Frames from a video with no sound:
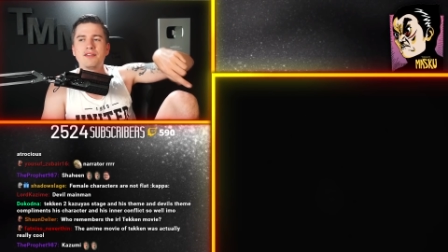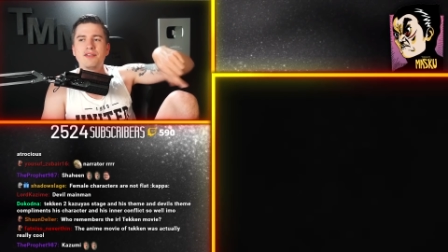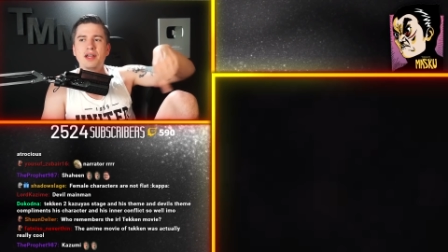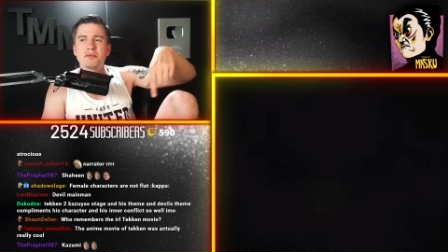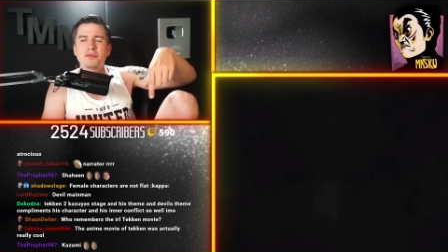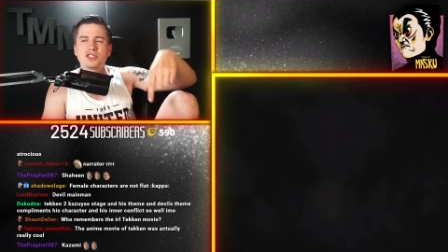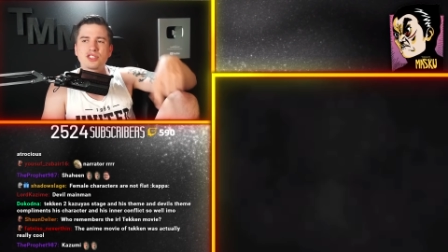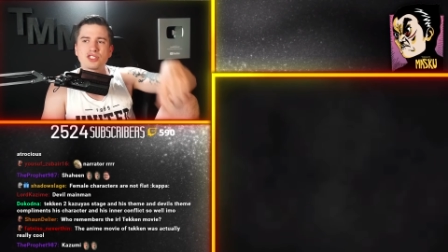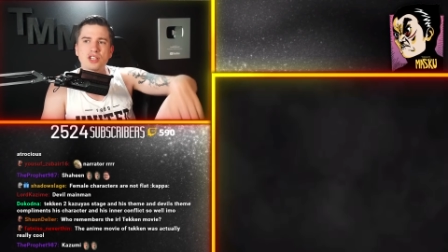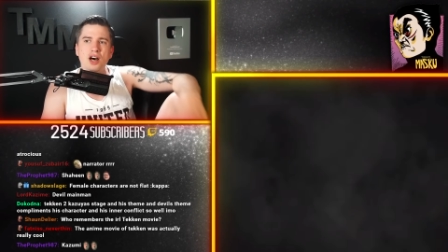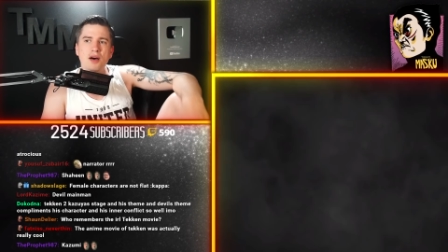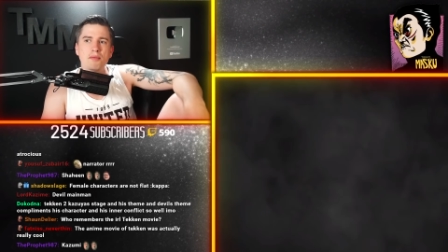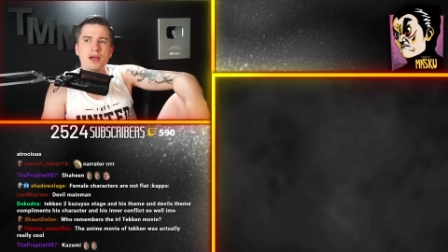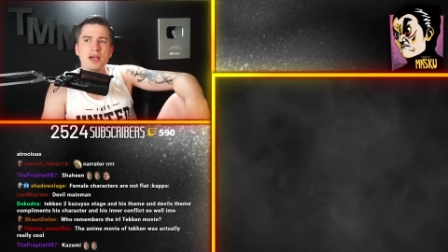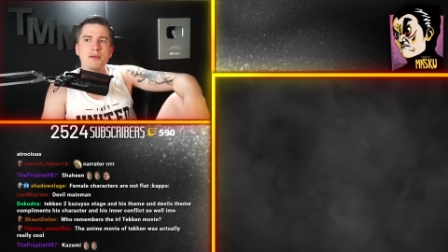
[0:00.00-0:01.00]
him
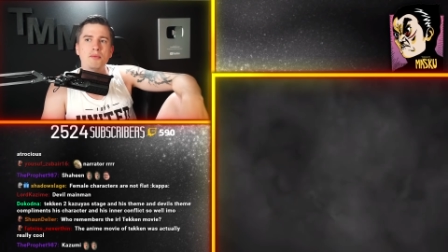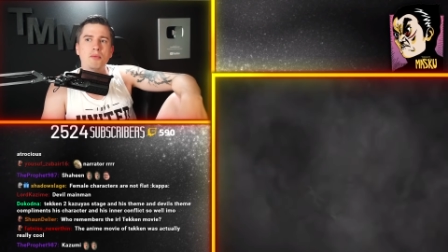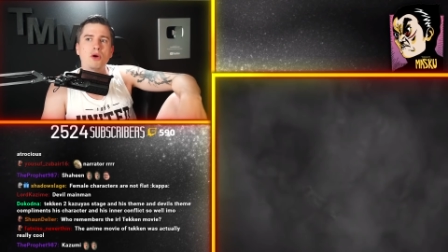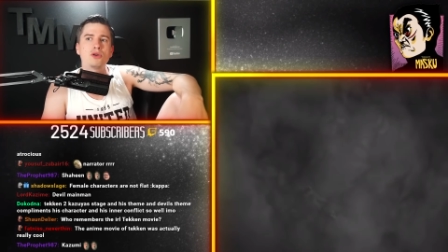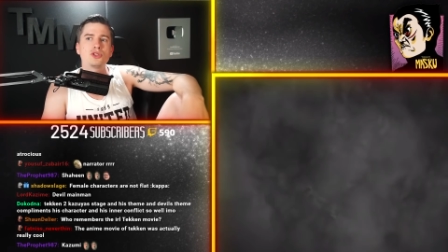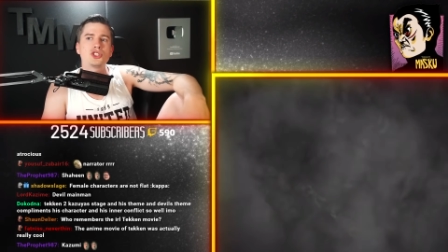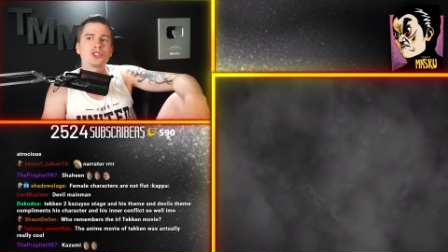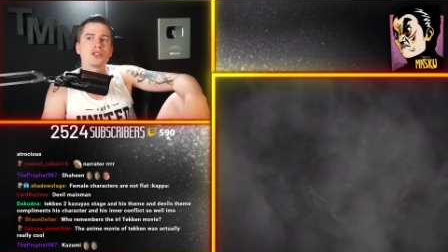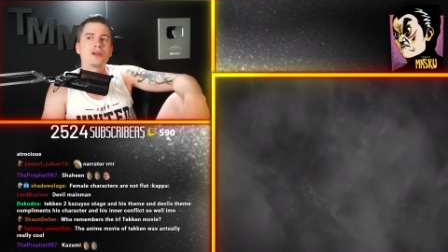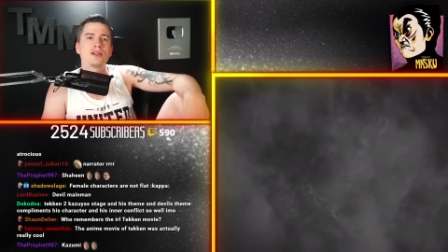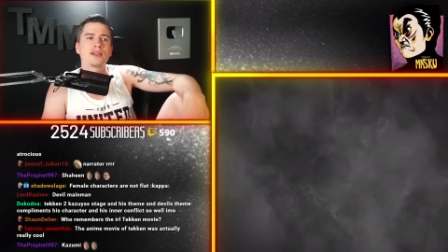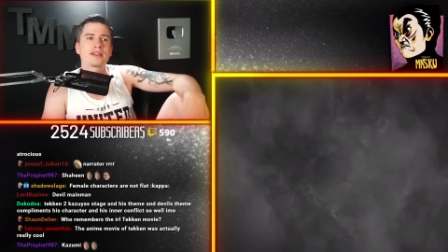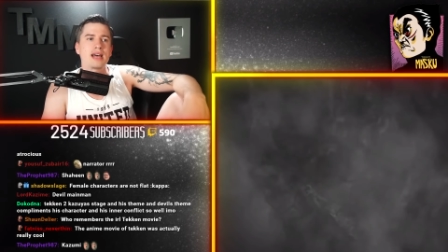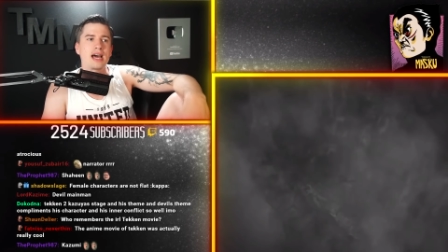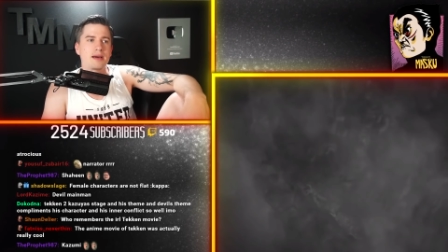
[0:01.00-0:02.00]
some emotional
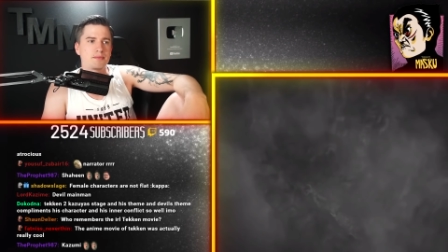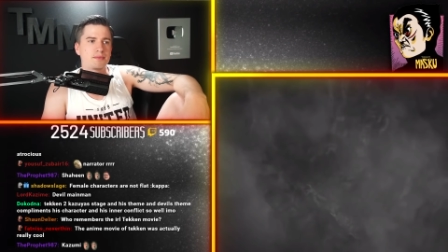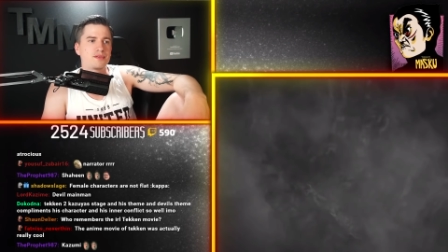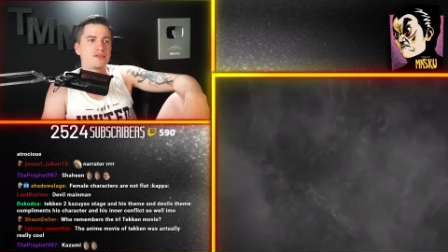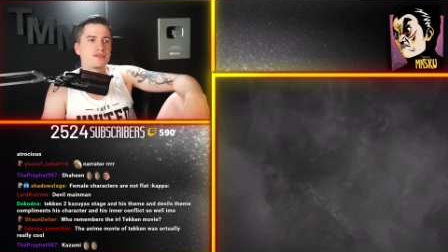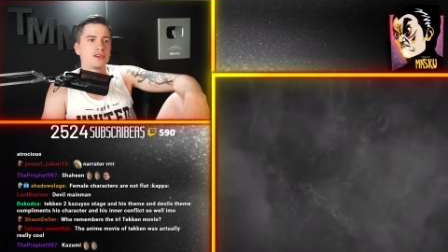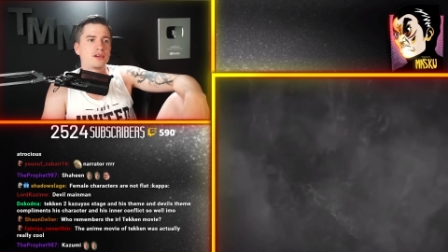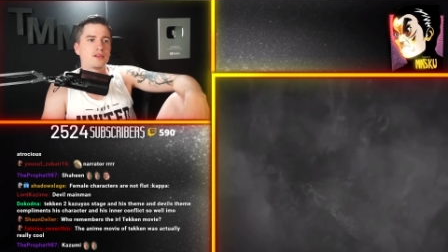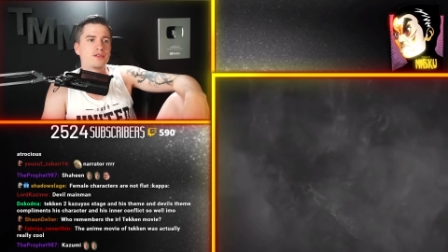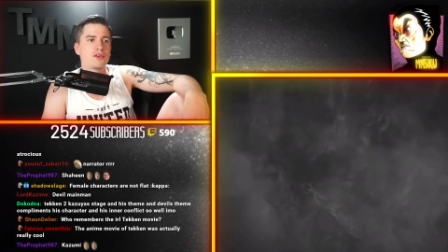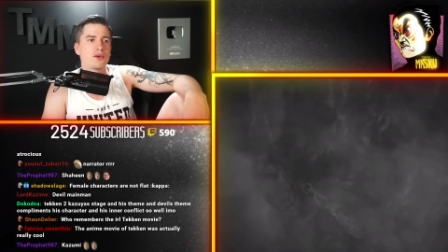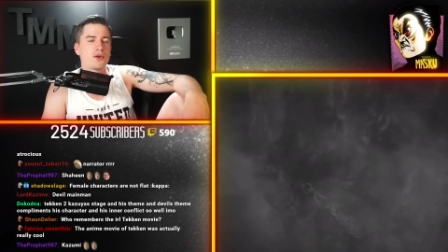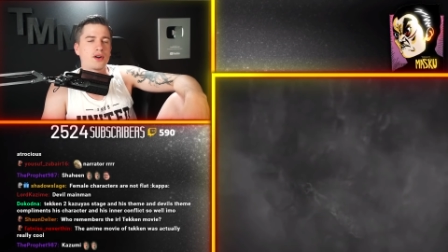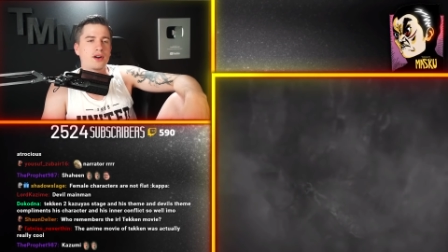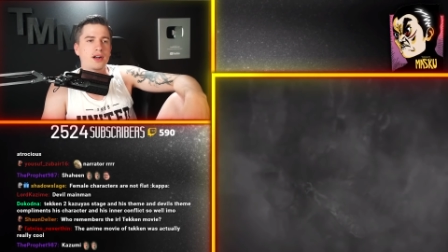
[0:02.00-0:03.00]
depth
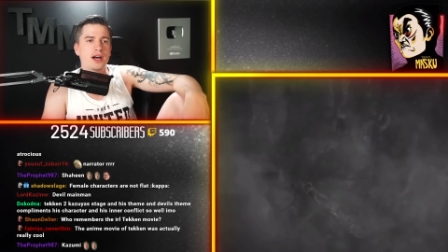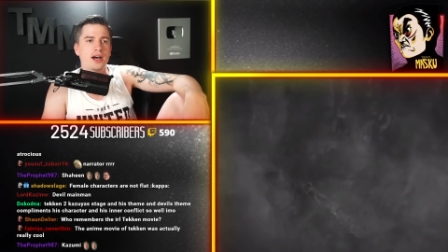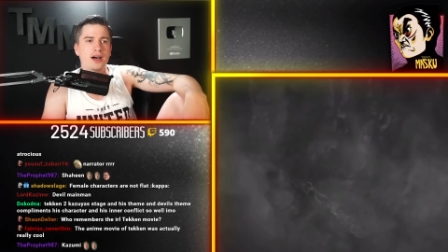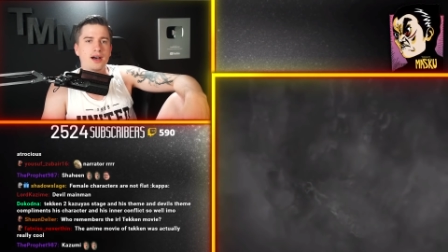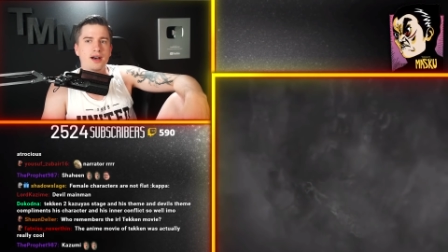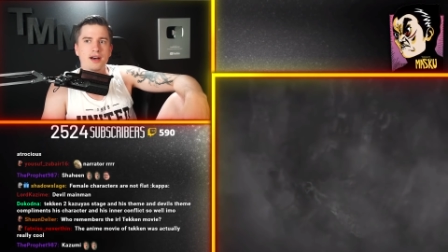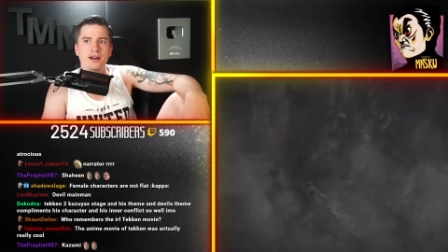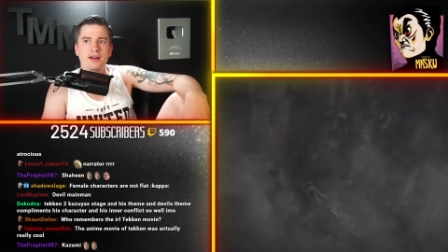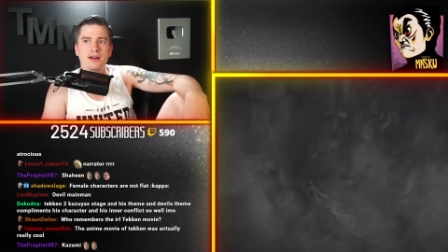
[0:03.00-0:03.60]
for uh,